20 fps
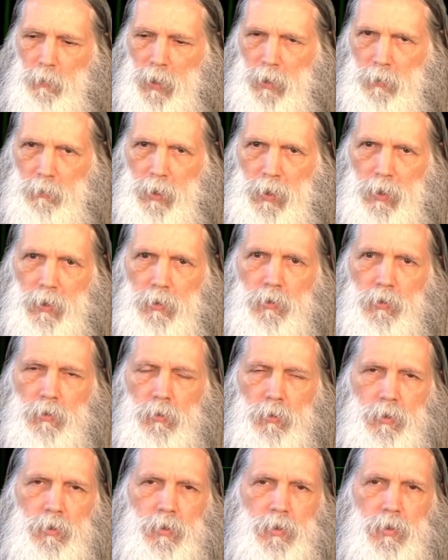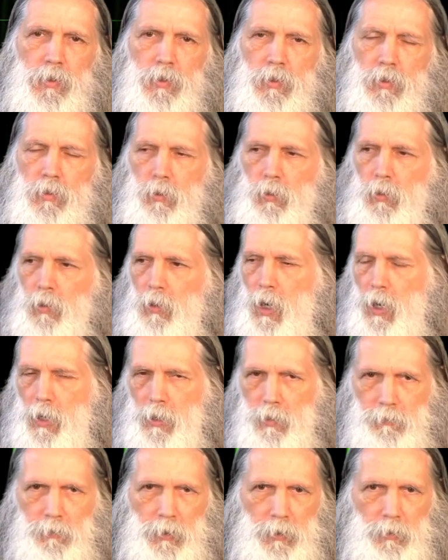man-made sources or
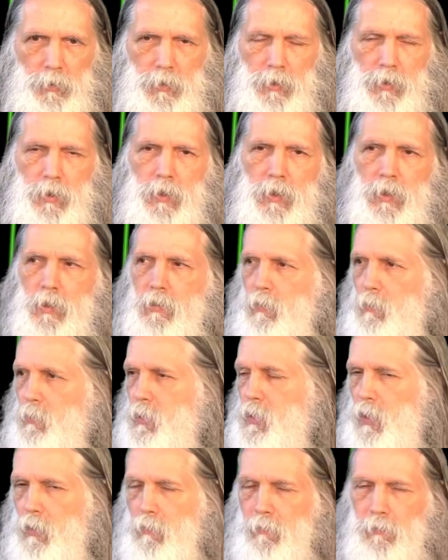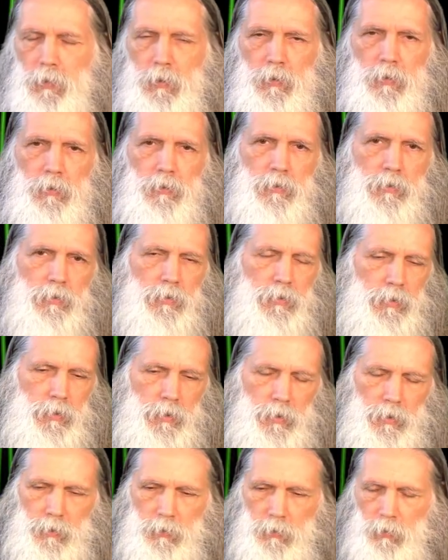higher frequencies from cell phones and